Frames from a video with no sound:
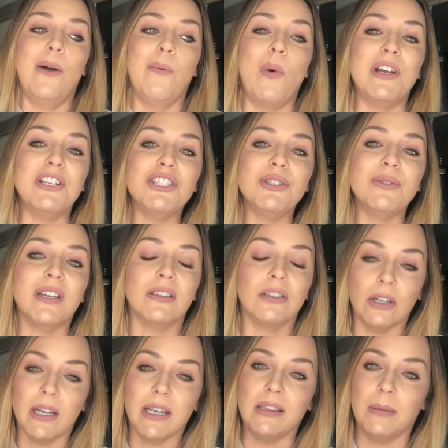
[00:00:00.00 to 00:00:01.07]
Once you can
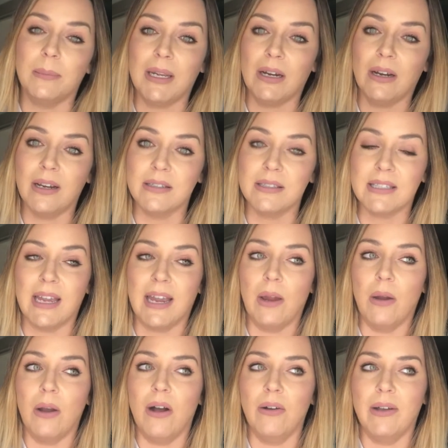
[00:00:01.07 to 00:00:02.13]
look in the mirror and
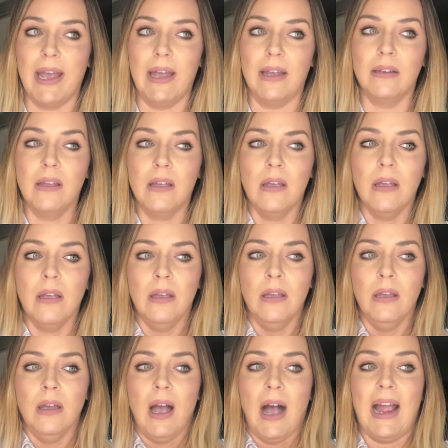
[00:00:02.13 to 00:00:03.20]
say, okay,
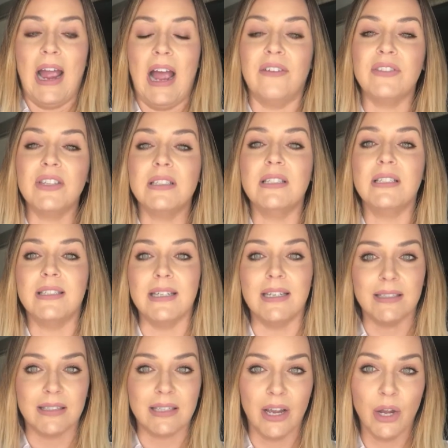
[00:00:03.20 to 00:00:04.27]
I have this
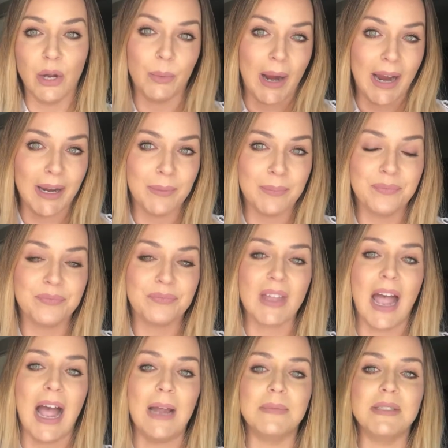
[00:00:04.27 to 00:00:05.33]
disease, right?
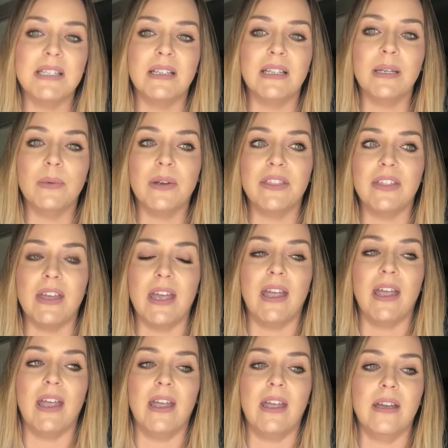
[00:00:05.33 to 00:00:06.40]
I'm dealing with
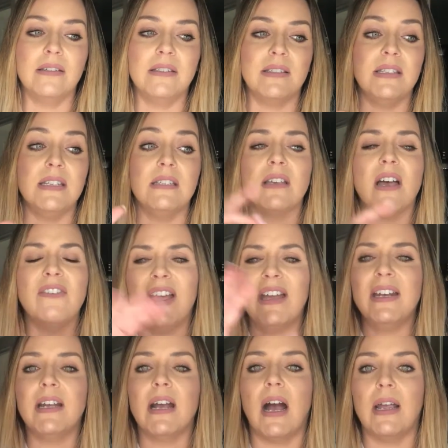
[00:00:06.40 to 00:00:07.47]
a disease of
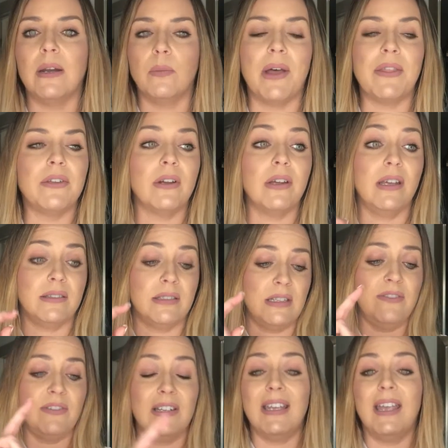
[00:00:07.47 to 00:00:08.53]
any kind, whether it's
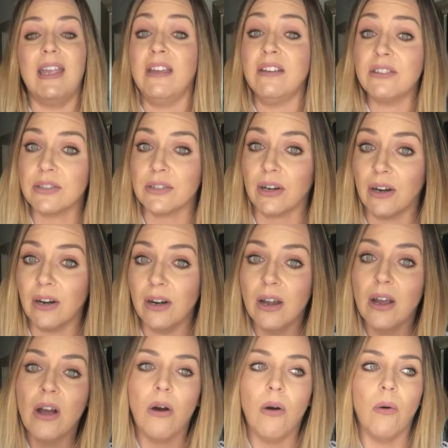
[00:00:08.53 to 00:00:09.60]
even cancer
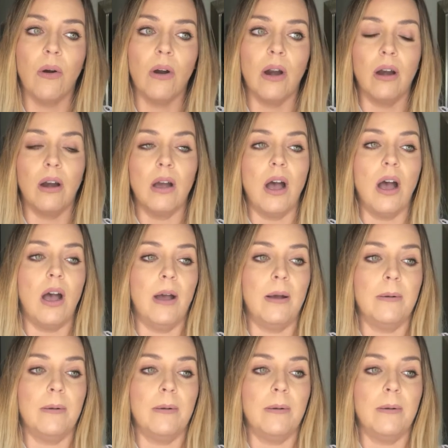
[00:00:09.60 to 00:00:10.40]
or